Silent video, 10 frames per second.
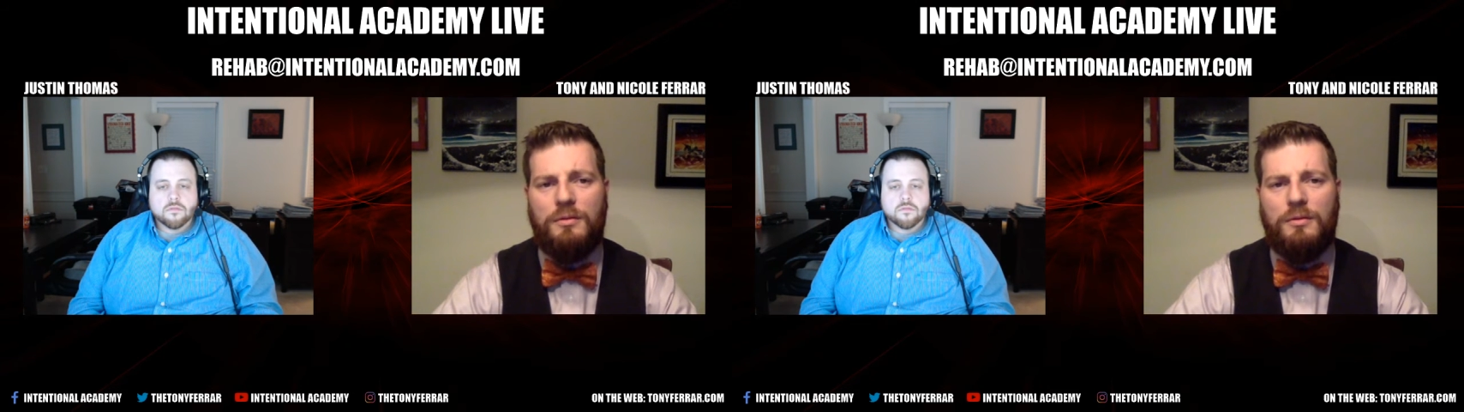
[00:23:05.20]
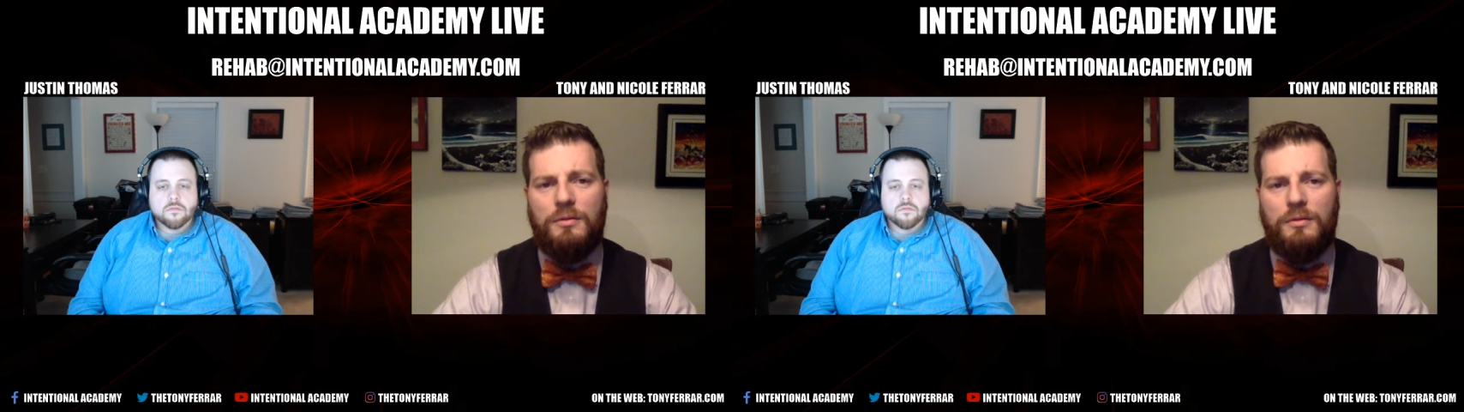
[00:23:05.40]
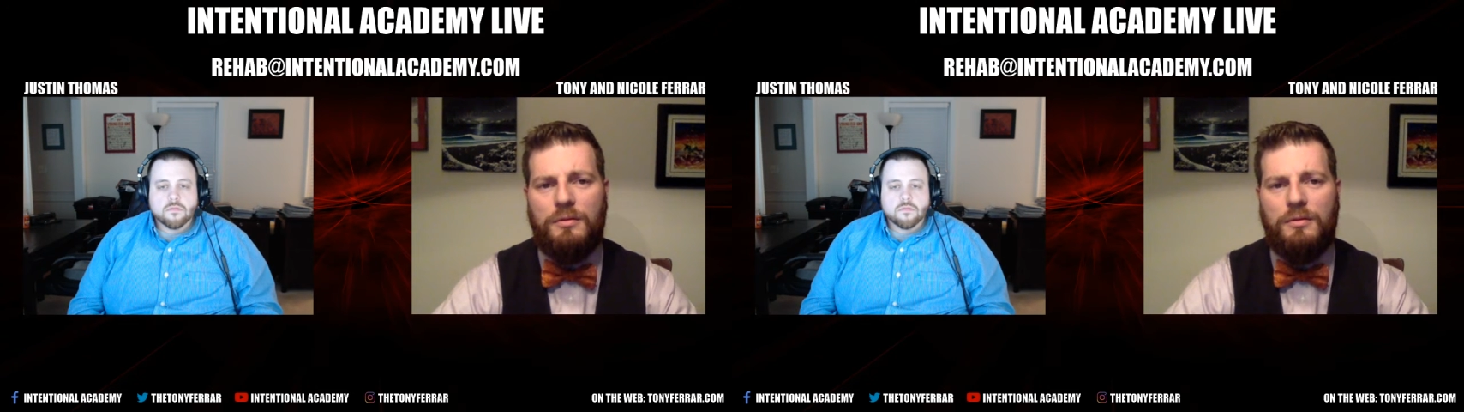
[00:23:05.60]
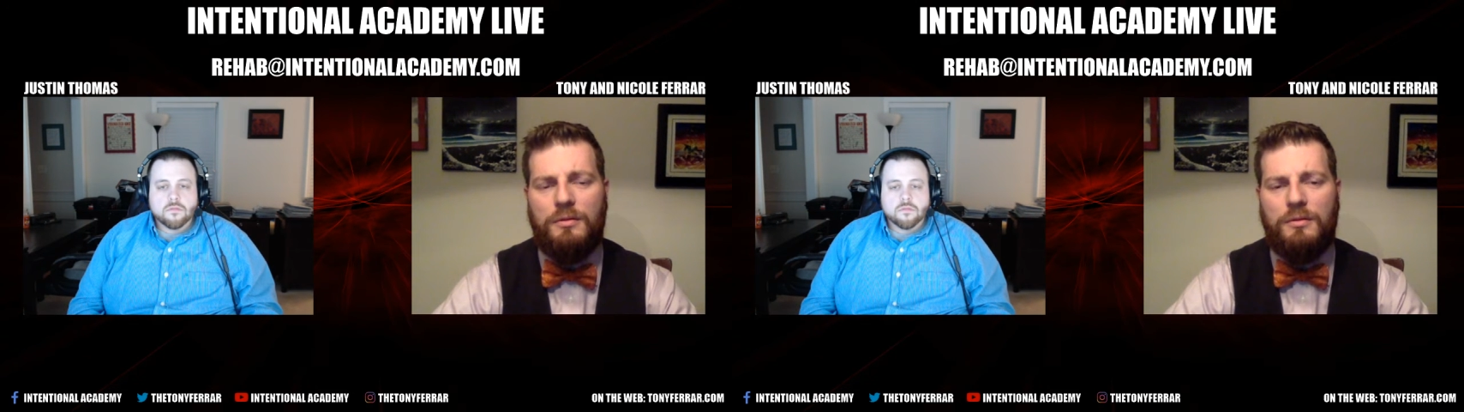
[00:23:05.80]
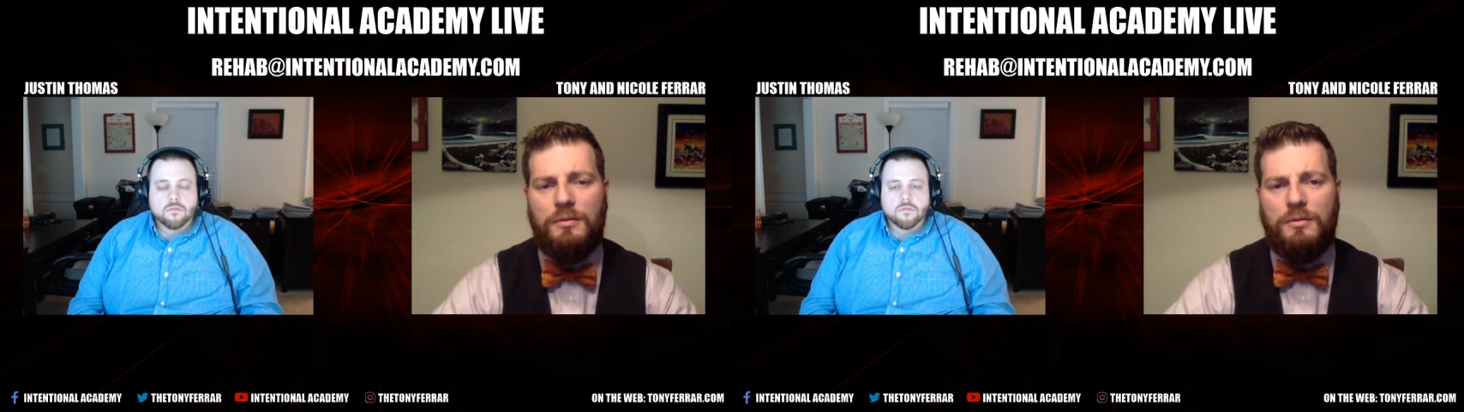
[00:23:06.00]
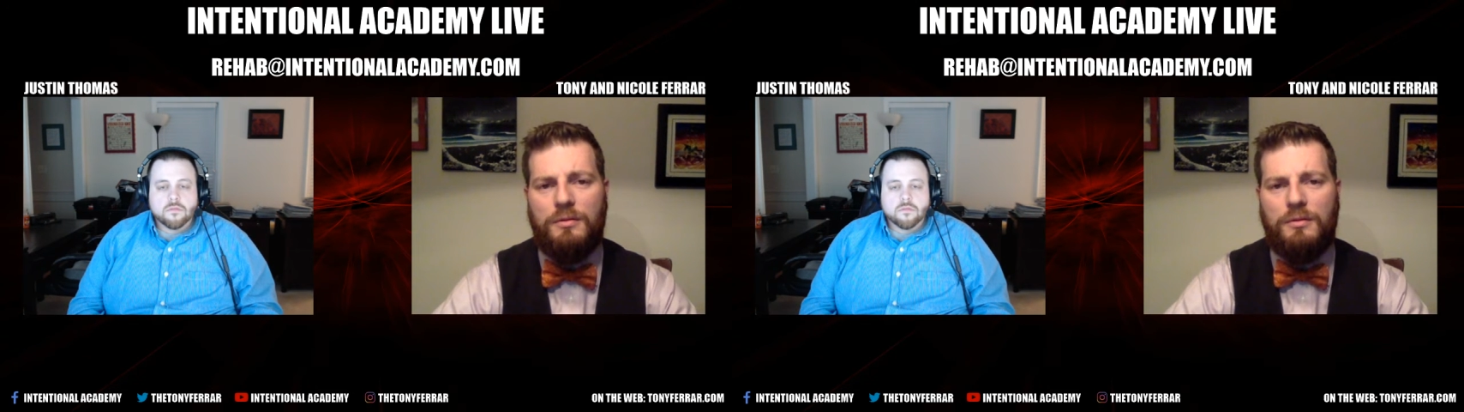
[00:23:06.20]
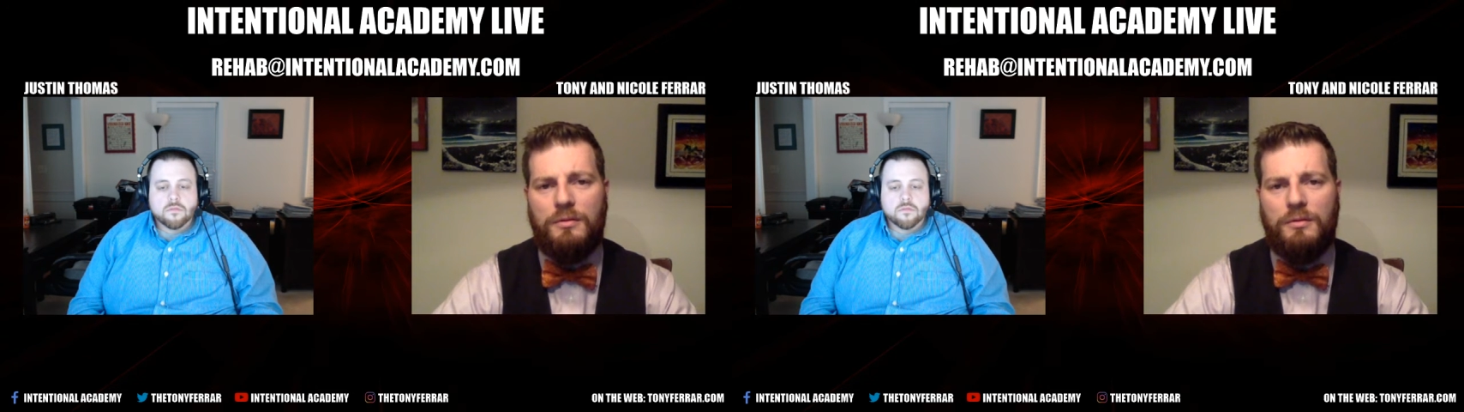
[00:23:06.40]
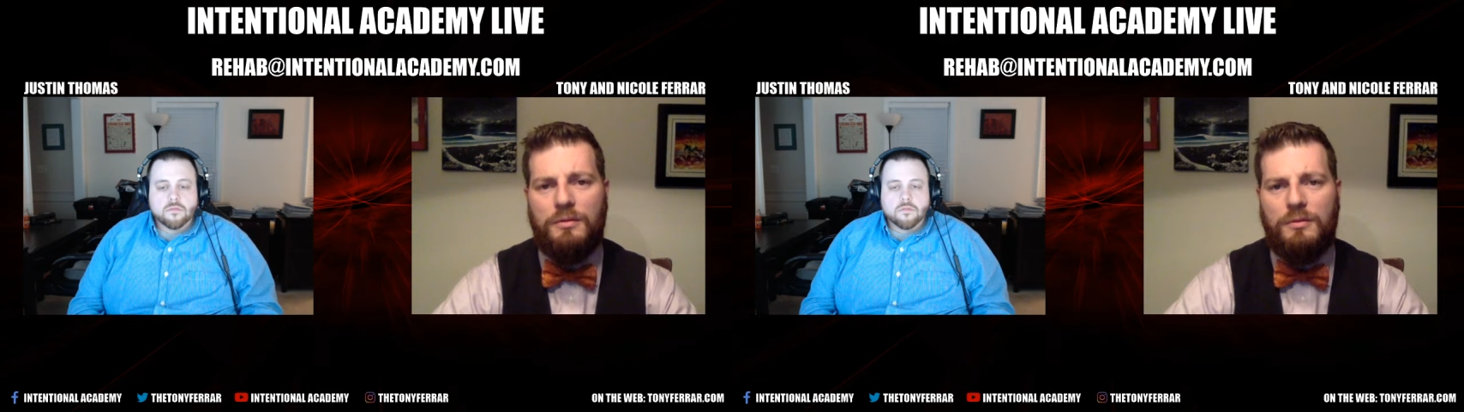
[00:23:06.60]

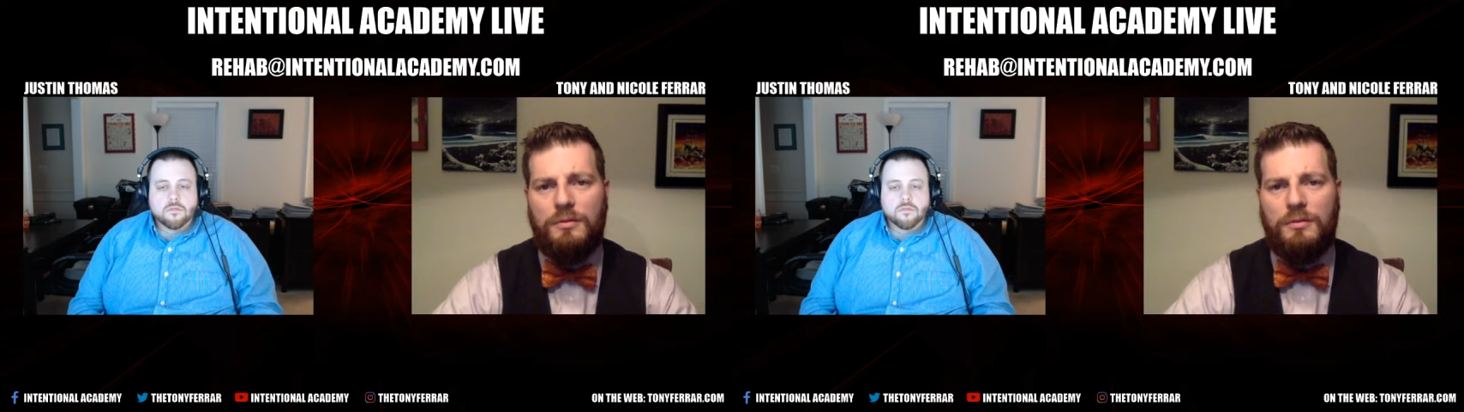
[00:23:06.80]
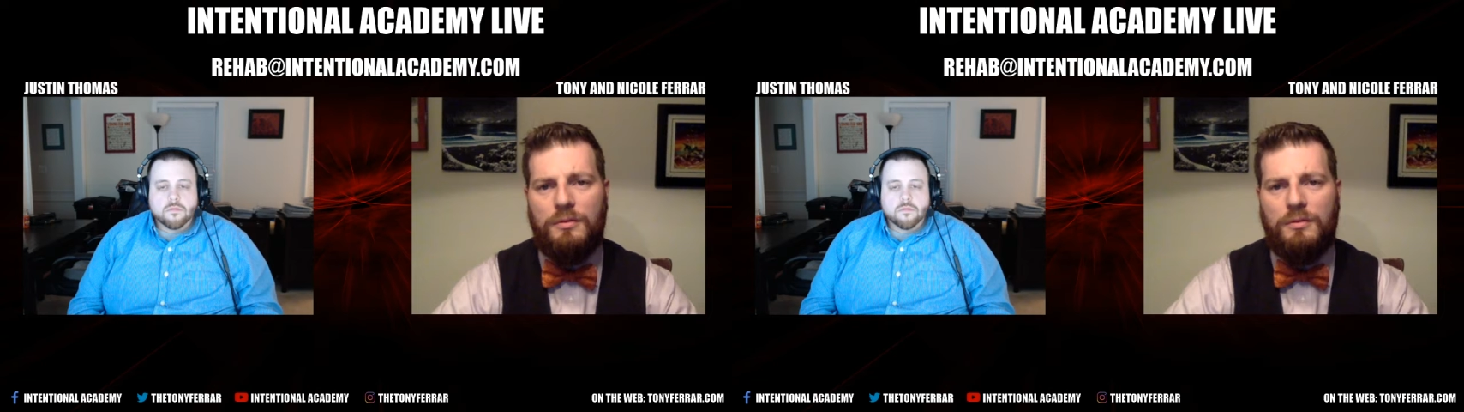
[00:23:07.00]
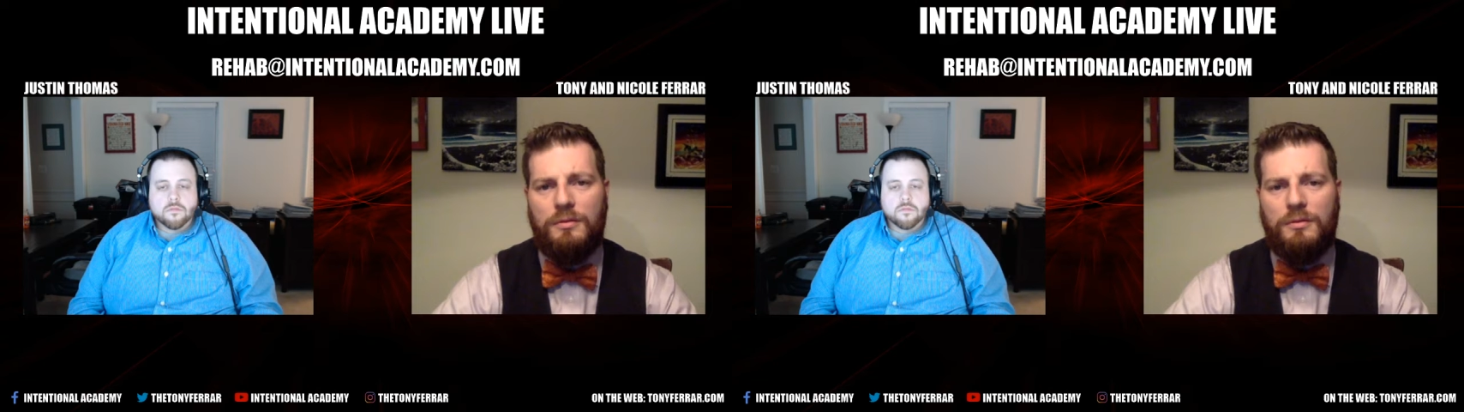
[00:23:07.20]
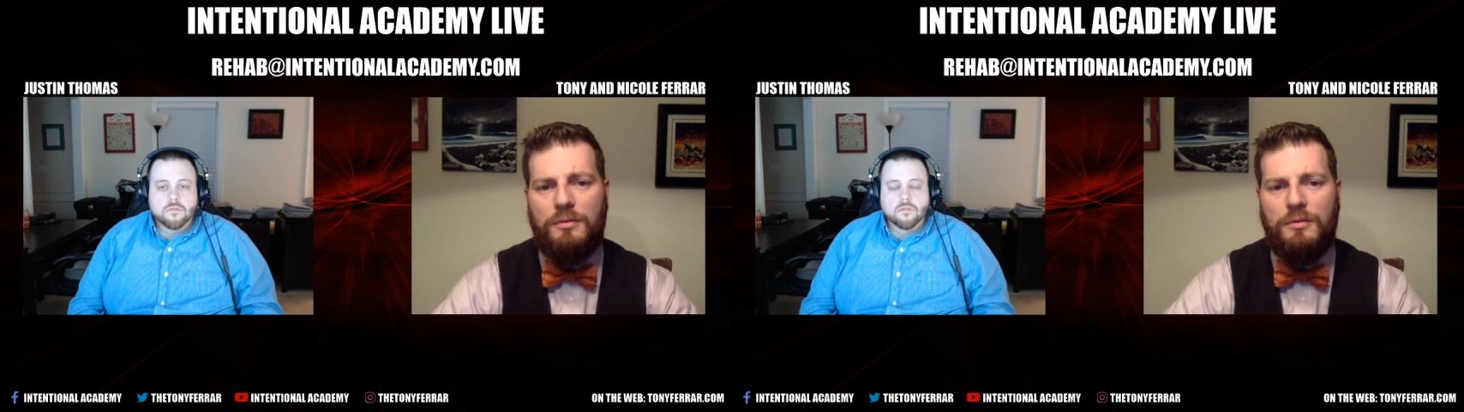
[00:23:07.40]
No one is speaking in this clip.